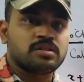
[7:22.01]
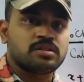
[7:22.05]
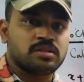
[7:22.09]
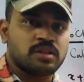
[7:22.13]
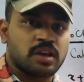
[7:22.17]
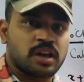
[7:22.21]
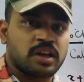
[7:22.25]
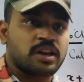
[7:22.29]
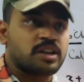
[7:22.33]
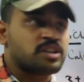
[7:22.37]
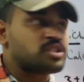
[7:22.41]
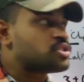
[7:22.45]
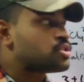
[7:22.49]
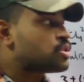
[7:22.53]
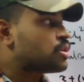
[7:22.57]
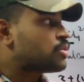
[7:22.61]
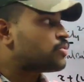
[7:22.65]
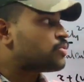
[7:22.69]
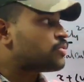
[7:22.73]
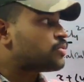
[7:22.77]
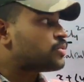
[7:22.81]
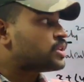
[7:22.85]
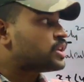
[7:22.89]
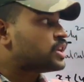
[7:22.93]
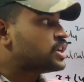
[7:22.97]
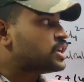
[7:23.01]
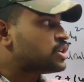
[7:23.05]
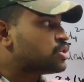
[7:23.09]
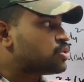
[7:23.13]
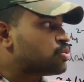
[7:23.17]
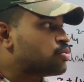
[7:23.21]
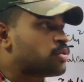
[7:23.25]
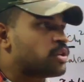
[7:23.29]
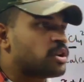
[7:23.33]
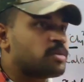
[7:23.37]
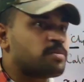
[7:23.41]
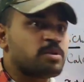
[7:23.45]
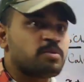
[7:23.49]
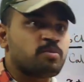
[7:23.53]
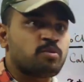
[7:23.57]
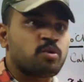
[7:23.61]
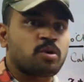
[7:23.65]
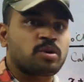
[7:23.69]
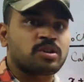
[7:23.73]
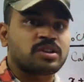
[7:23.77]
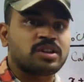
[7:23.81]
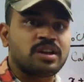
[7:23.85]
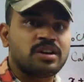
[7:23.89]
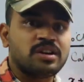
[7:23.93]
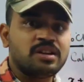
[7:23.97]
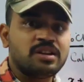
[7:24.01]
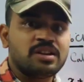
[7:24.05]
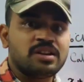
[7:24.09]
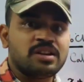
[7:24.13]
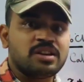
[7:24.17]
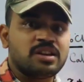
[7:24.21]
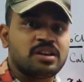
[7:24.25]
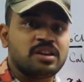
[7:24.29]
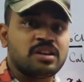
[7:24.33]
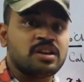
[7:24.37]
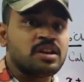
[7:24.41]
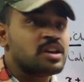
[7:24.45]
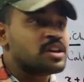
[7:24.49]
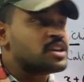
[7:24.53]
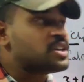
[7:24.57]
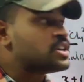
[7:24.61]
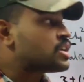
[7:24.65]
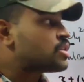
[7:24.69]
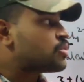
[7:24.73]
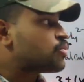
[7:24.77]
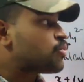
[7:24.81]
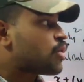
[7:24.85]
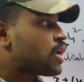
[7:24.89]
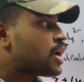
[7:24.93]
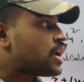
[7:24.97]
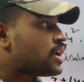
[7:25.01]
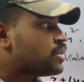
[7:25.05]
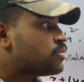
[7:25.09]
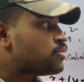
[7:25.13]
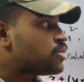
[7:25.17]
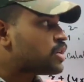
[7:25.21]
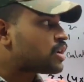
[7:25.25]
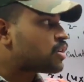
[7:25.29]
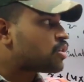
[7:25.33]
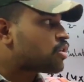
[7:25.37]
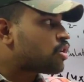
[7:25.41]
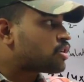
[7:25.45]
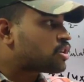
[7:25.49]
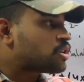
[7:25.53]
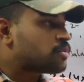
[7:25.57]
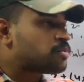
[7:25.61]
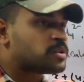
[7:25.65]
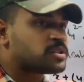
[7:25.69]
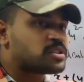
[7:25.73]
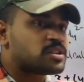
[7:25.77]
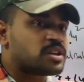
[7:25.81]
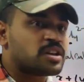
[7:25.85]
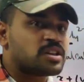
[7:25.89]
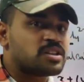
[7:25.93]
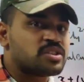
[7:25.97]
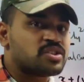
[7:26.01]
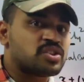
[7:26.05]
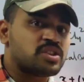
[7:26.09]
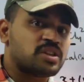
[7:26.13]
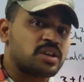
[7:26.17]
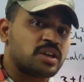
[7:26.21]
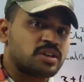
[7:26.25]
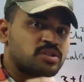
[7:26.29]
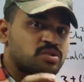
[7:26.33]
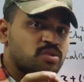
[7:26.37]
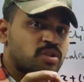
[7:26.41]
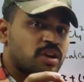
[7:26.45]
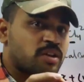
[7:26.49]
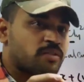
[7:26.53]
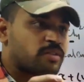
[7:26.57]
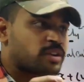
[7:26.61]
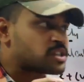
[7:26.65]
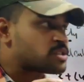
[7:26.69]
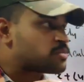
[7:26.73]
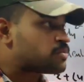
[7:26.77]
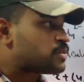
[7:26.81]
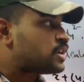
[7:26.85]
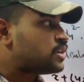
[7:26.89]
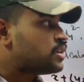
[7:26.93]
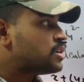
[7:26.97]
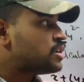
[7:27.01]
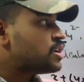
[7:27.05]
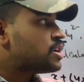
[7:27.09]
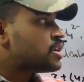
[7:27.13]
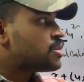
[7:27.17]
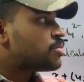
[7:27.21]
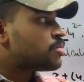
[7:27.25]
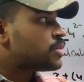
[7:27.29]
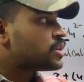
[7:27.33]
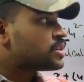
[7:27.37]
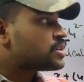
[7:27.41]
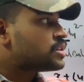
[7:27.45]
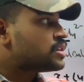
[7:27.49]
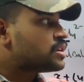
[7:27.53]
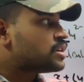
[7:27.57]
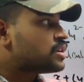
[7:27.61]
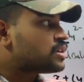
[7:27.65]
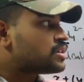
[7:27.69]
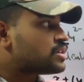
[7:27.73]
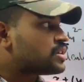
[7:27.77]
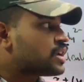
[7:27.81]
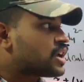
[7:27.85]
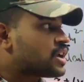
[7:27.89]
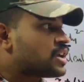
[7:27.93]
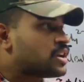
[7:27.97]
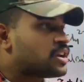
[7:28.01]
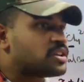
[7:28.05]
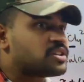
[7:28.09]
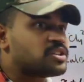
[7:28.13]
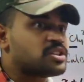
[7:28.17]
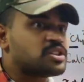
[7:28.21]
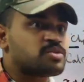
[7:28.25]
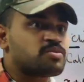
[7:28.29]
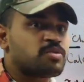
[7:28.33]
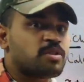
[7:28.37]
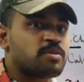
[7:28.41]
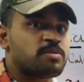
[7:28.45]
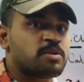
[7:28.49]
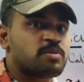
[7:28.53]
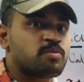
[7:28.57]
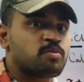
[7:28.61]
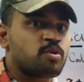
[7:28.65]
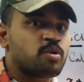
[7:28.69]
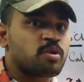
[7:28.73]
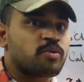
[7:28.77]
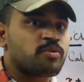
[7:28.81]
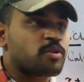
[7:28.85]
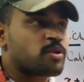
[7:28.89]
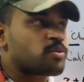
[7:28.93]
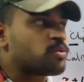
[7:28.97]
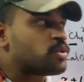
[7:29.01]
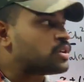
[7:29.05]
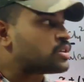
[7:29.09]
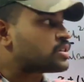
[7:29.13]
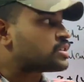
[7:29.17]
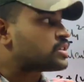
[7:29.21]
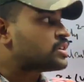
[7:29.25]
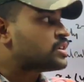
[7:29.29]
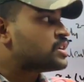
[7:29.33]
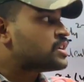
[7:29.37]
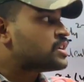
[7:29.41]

The energy of T2 will be more than E. Here why we are not representing G also I have explained, but here the energies will be more for what?